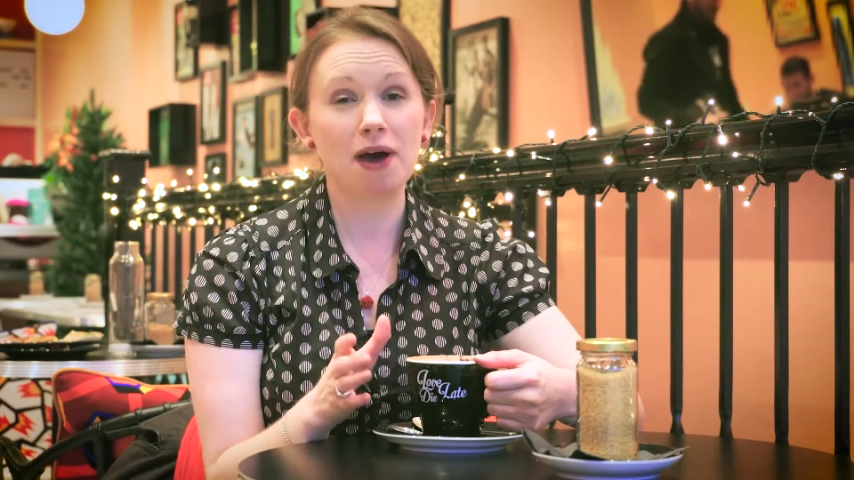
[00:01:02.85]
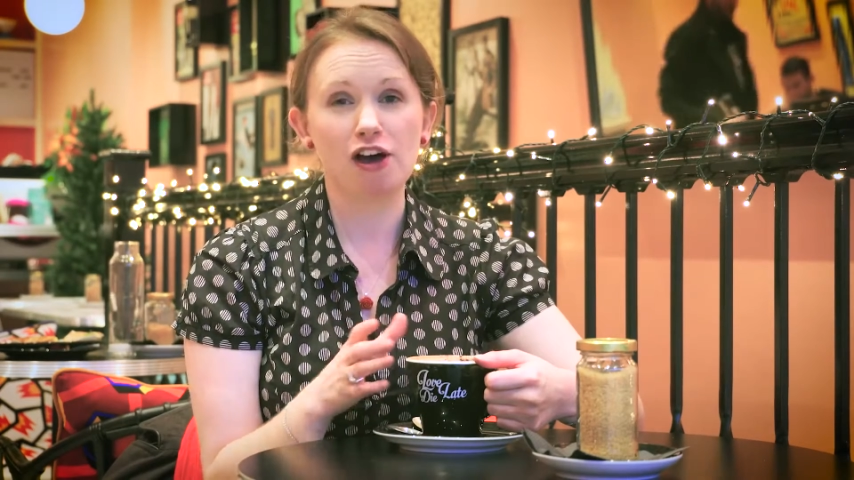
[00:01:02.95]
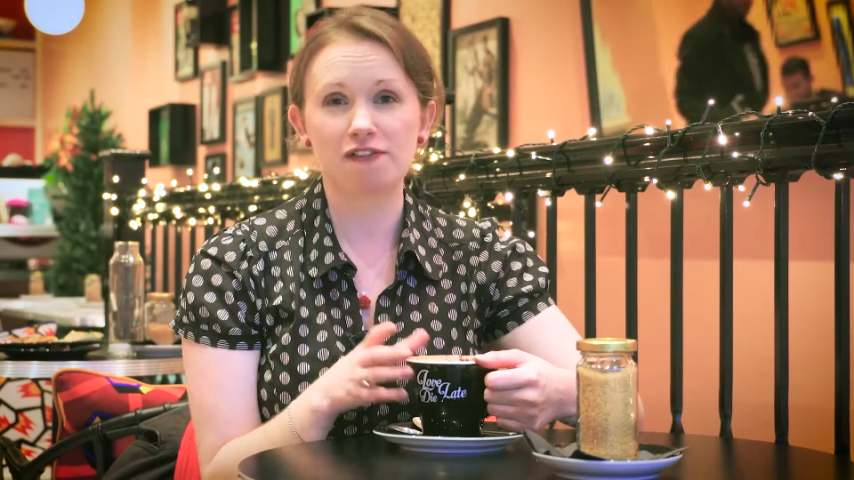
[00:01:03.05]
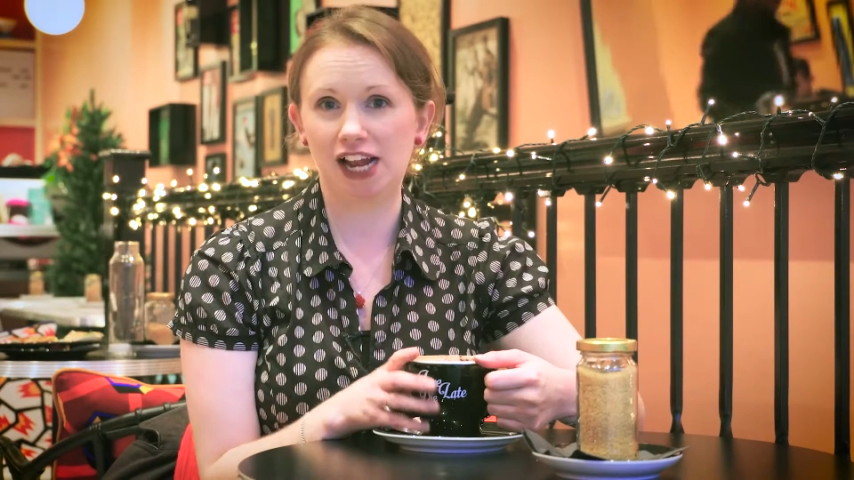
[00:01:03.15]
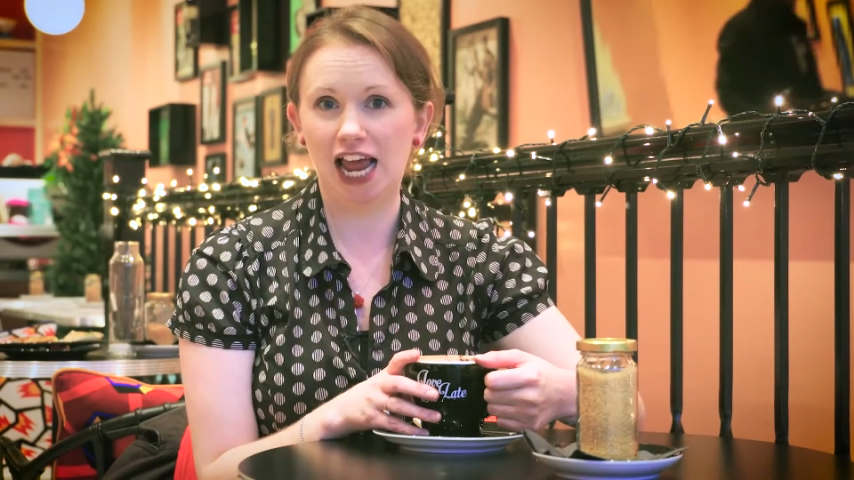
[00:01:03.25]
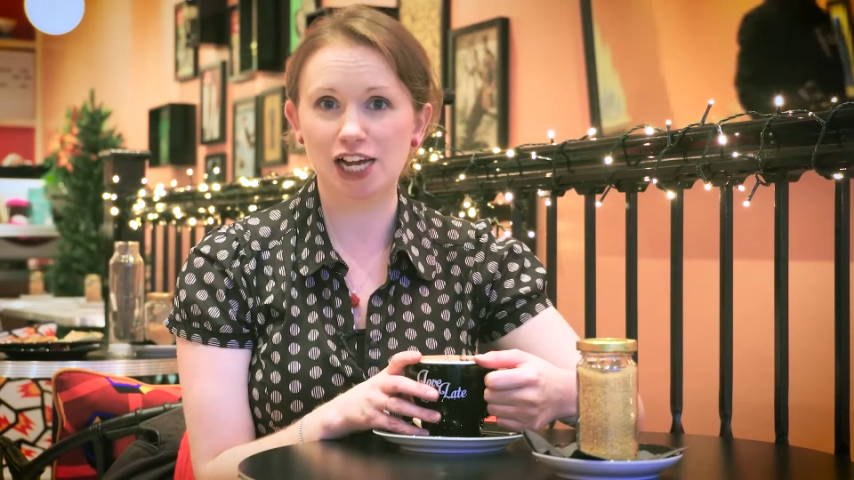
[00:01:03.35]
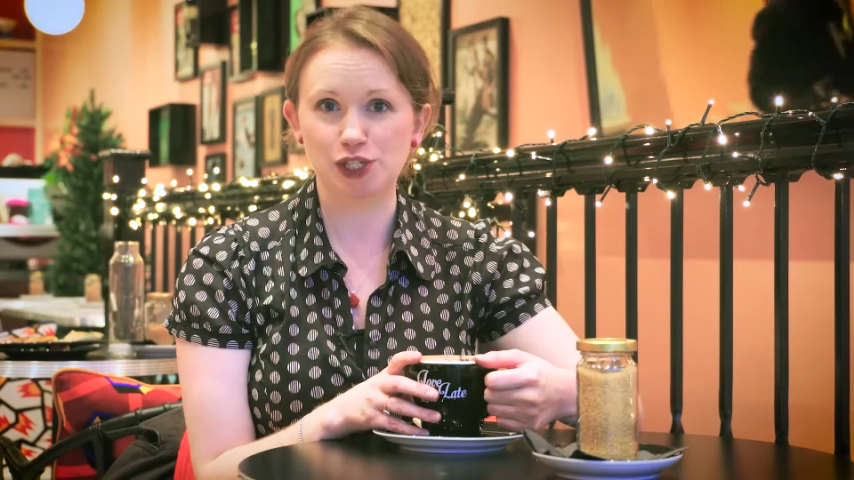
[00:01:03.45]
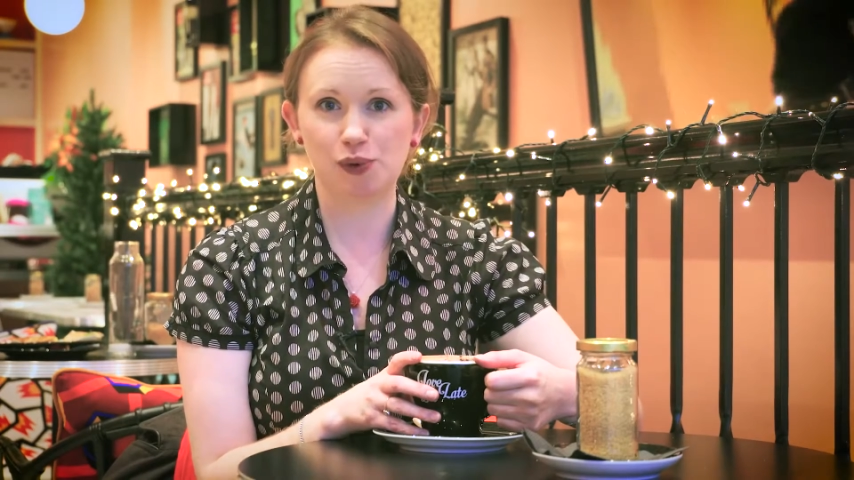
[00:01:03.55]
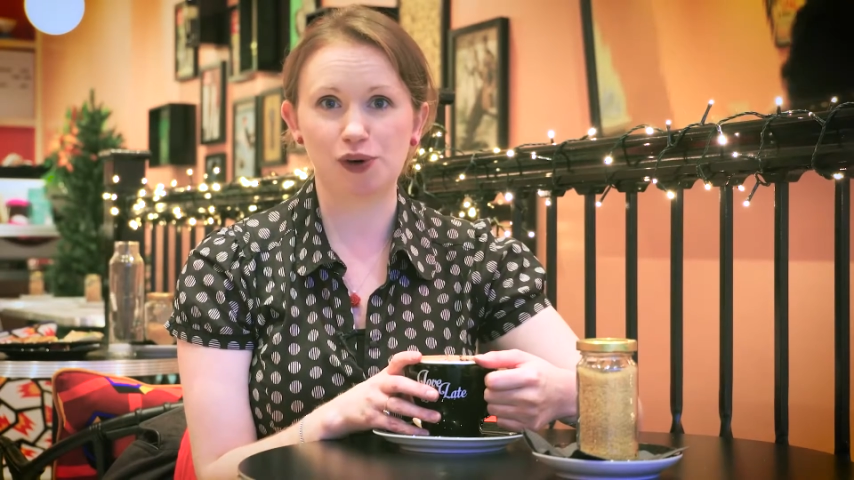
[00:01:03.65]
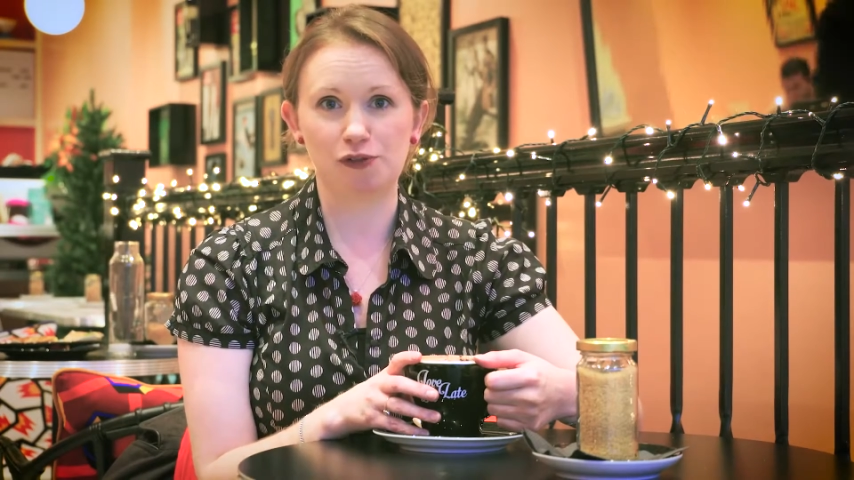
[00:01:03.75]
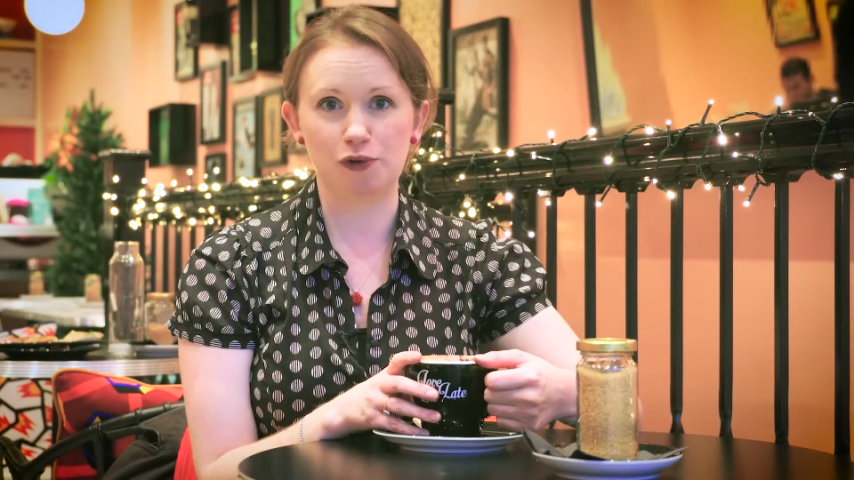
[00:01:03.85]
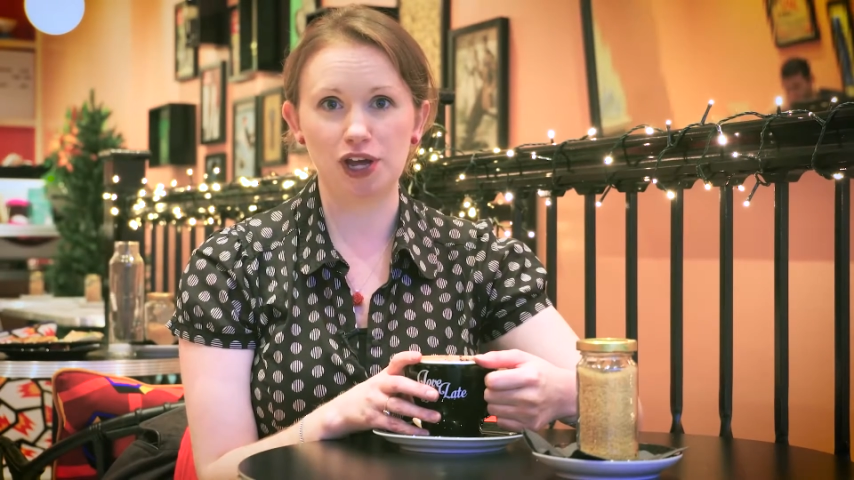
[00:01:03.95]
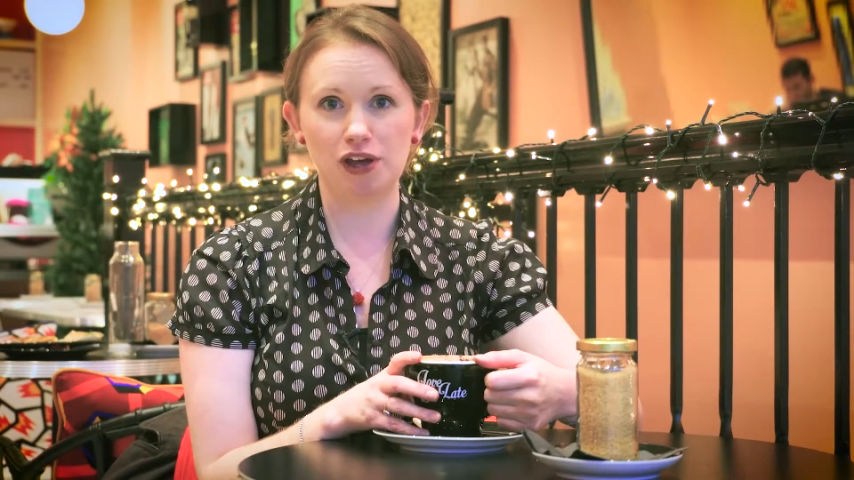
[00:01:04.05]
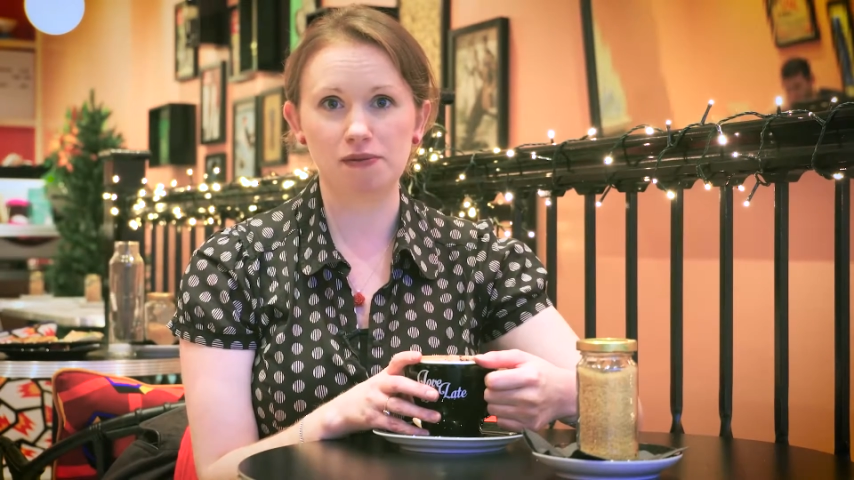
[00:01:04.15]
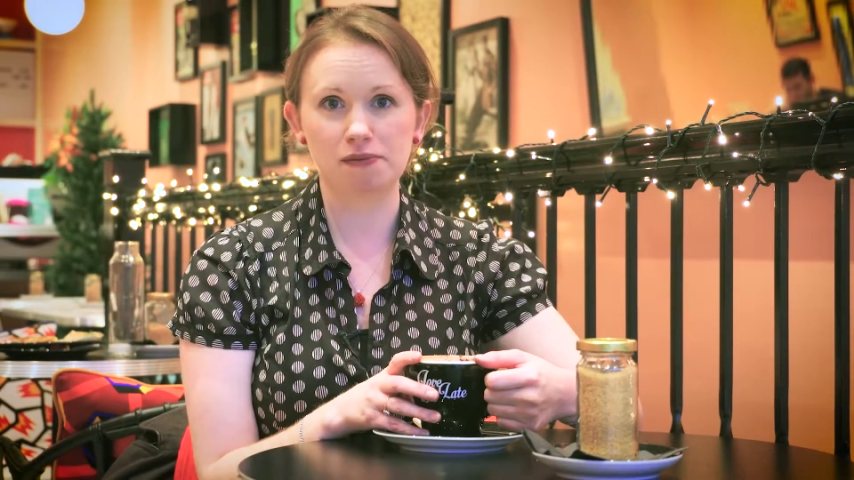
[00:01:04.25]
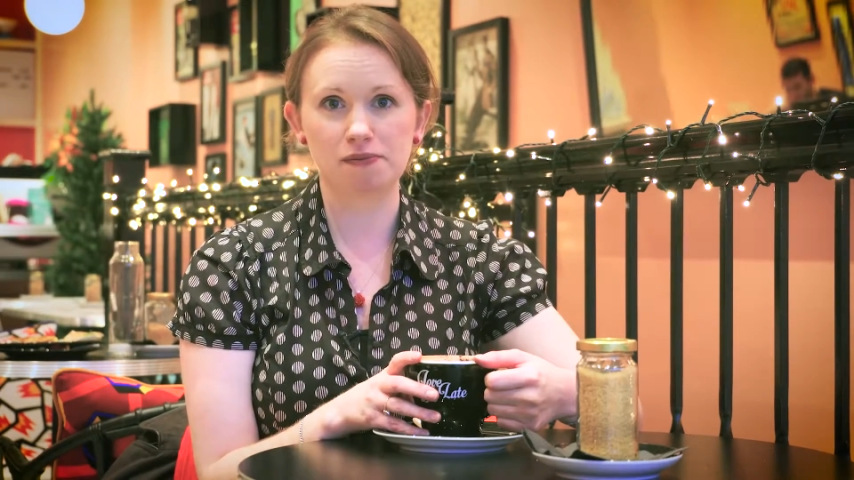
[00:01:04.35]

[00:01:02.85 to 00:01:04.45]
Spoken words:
perfectly adequate for you.